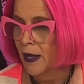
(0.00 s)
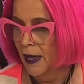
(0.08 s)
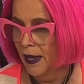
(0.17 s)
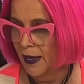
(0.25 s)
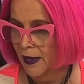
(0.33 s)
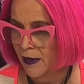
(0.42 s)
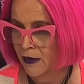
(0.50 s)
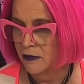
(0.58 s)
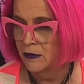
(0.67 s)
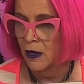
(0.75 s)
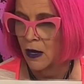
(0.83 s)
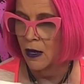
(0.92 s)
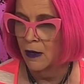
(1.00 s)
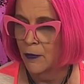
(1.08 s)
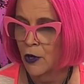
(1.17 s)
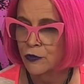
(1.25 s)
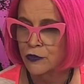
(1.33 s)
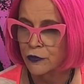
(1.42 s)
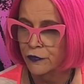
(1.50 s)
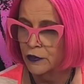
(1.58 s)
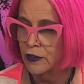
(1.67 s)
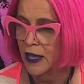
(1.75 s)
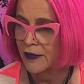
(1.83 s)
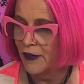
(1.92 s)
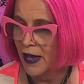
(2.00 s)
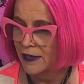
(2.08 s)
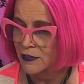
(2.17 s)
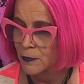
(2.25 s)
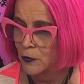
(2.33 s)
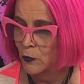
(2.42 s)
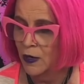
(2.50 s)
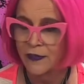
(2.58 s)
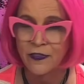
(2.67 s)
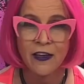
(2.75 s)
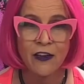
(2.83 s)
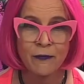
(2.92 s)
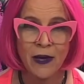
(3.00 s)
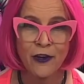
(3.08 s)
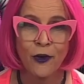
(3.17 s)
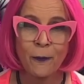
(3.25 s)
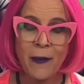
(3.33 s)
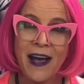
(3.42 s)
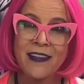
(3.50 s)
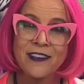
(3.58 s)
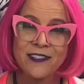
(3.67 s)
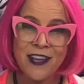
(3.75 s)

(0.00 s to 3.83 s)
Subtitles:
And Hoser for Life asked me what I think of Michael Malice.